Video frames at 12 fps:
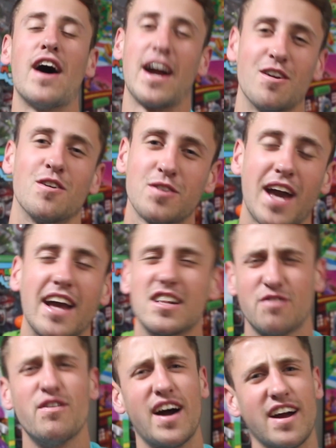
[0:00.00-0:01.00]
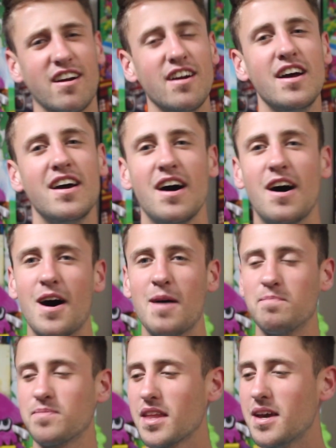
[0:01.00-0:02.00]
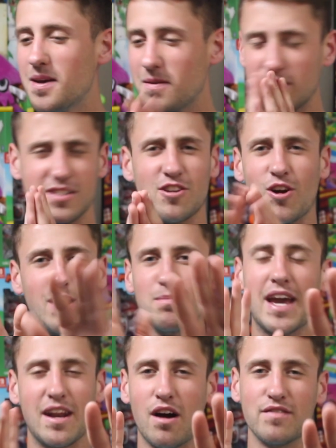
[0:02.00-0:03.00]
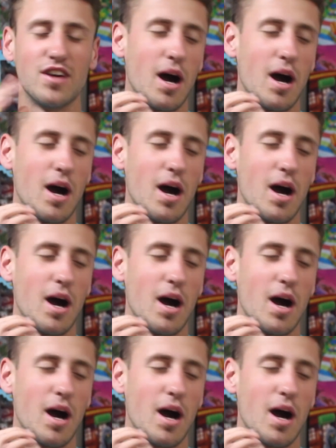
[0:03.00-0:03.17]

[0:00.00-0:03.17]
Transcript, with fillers: fire, okay? It's fire. Um, sorry, I'm getting off